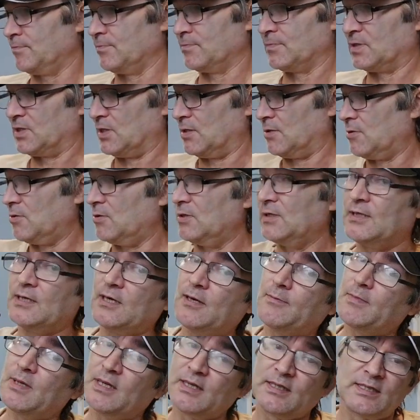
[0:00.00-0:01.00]
So don't let
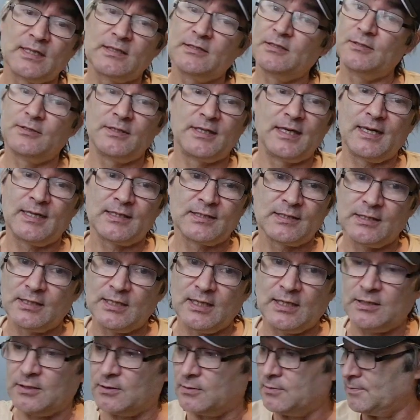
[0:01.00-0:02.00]
anybody tell you can't see
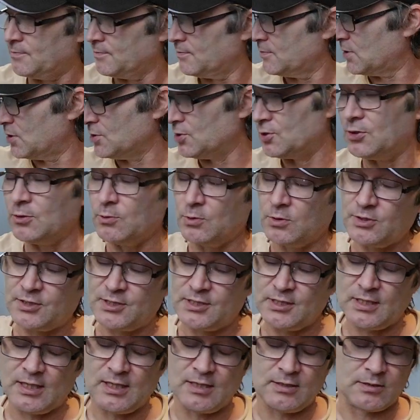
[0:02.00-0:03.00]
color, because you will
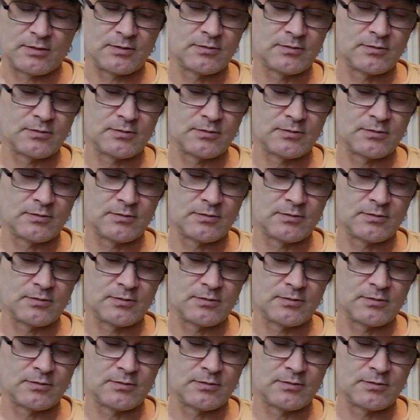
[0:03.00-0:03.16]
see color.